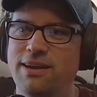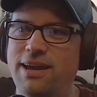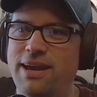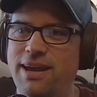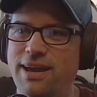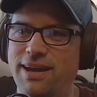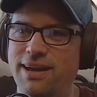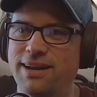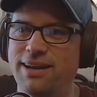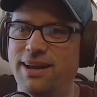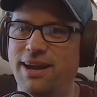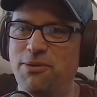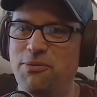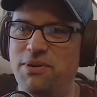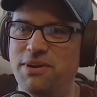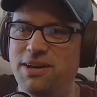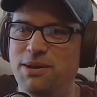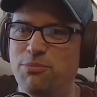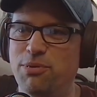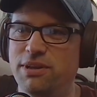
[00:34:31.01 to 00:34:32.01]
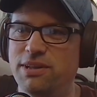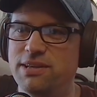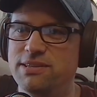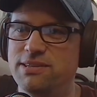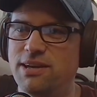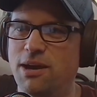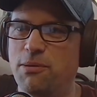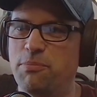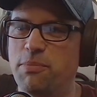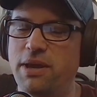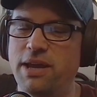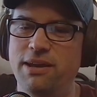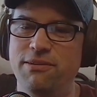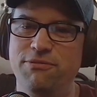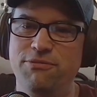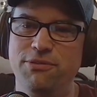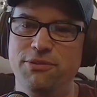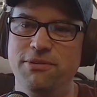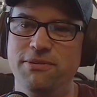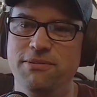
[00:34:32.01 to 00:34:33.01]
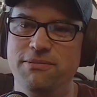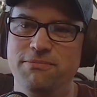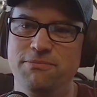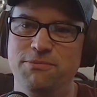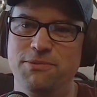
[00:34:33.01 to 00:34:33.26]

and I wanted to bring this up. And for